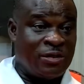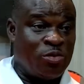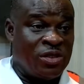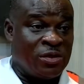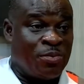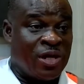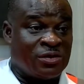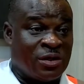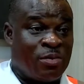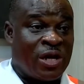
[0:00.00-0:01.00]
the
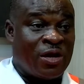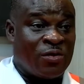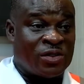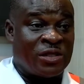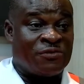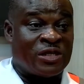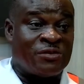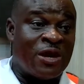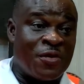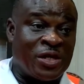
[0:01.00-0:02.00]
municipals among ourselves
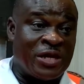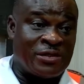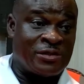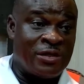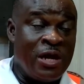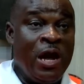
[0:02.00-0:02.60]
of directors.